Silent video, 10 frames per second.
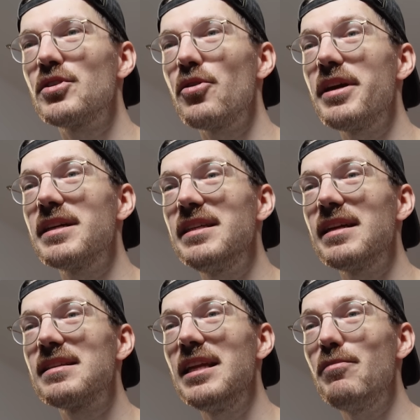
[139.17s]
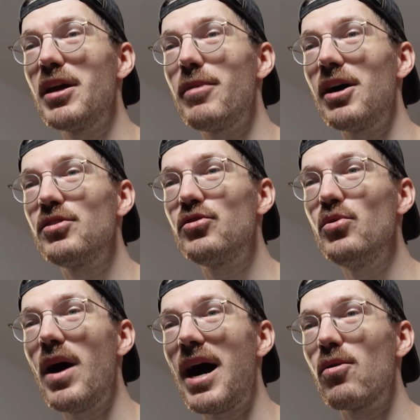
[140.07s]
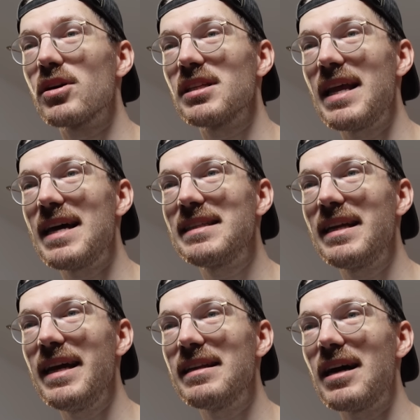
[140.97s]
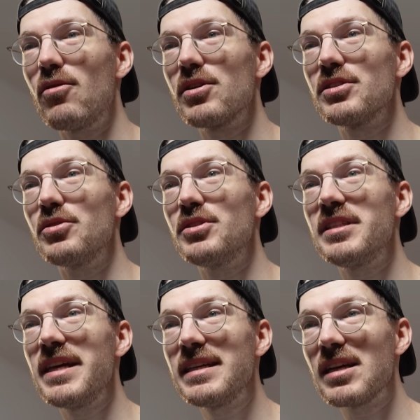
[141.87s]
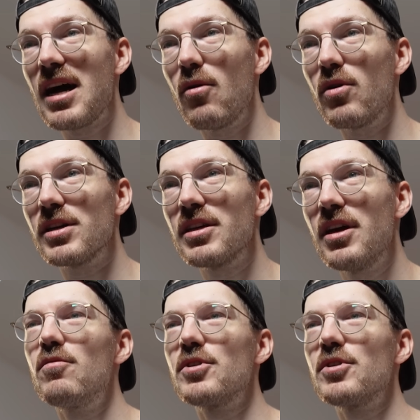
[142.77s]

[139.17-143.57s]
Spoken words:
So you can see that sleeping about 2 hours less than 8 hours, so 6 hours,